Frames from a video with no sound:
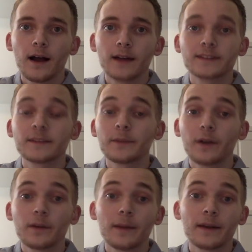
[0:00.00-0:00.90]

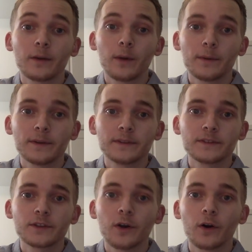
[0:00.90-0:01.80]
Semi-automatic
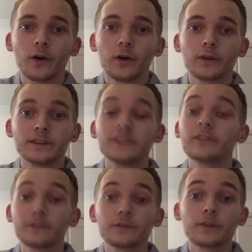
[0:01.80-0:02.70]
weapons are
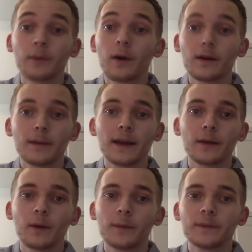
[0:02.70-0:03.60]
different from
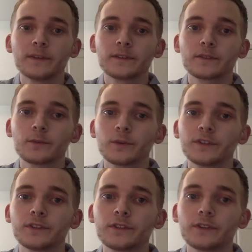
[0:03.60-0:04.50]
automatic weapons,
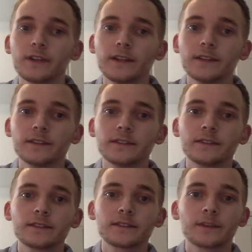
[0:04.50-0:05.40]
which
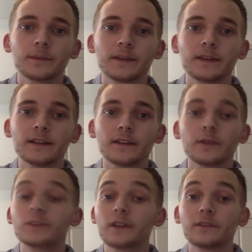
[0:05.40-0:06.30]
is something that
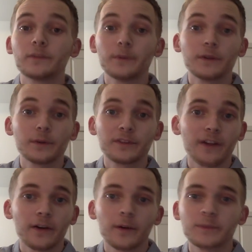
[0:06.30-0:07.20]
those unfamiliar with
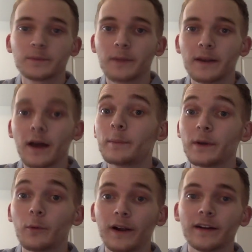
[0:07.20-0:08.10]
firearms might not
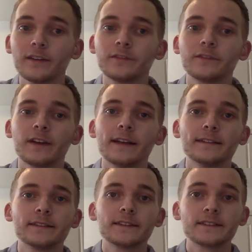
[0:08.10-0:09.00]
be aware of.
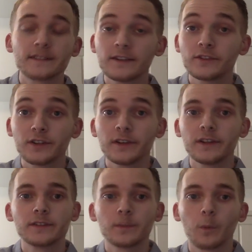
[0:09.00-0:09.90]
And the distinction
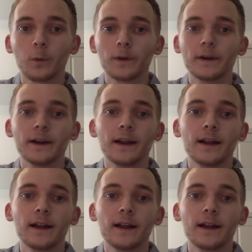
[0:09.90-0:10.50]
is important.